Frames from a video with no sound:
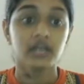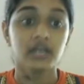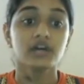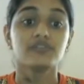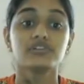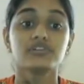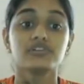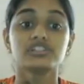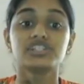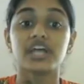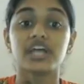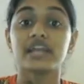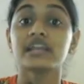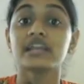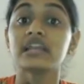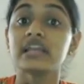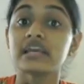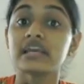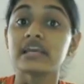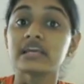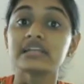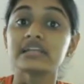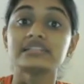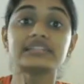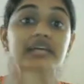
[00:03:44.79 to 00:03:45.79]
For general
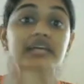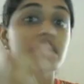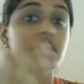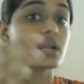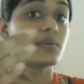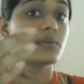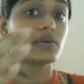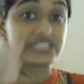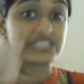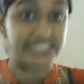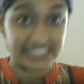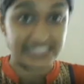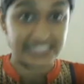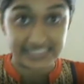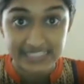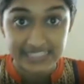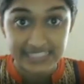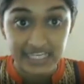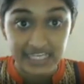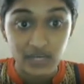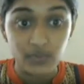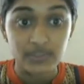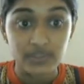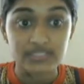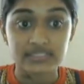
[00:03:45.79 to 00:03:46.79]
English, there are about
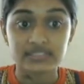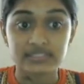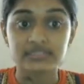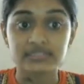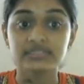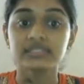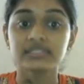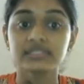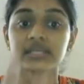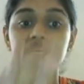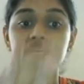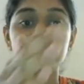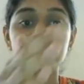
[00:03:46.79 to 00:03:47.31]
60 questions.